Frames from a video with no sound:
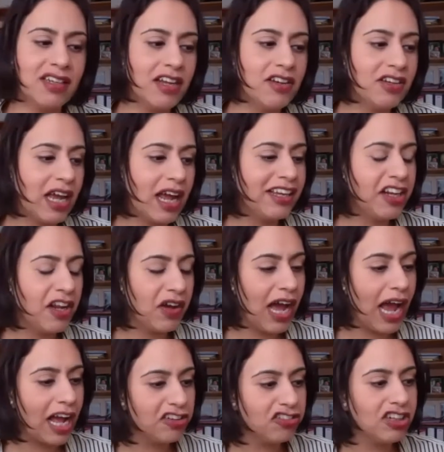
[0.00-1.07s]
And
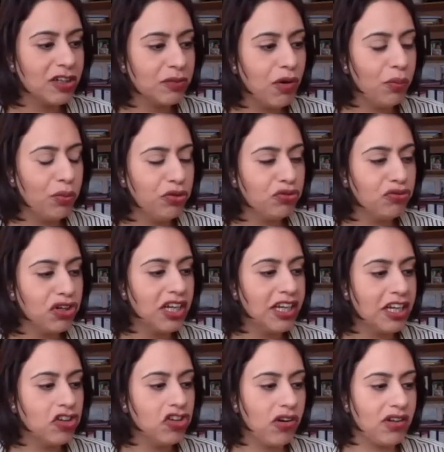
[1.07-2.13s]
actually, what was really
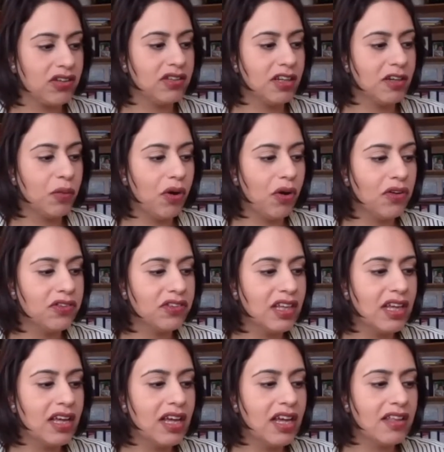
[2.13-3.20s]
interesting was
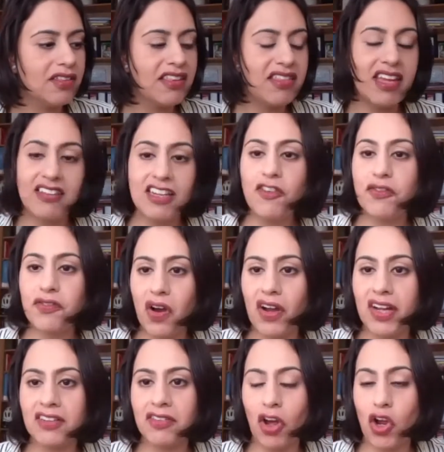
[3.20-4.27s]
that they did
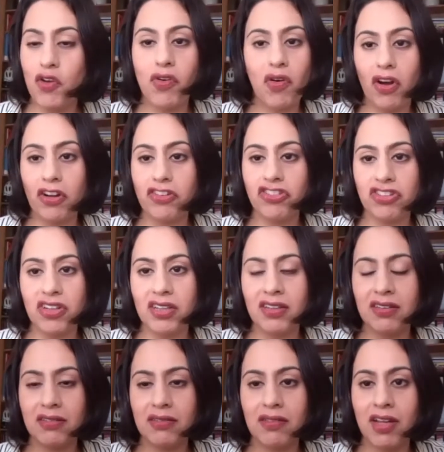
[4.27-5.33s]
find
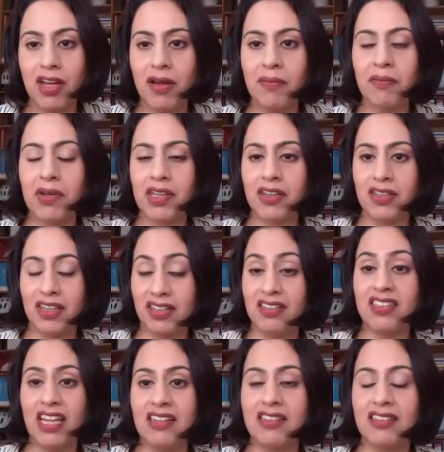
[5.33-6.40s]
overarching
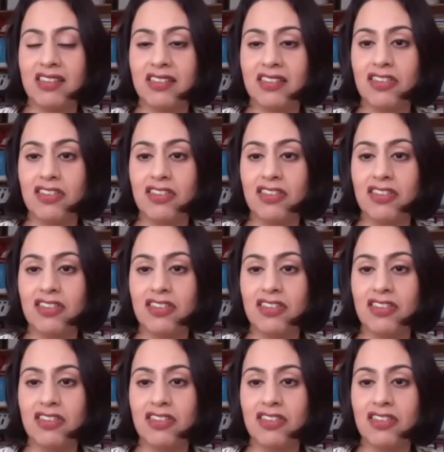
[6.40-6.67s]
consensus.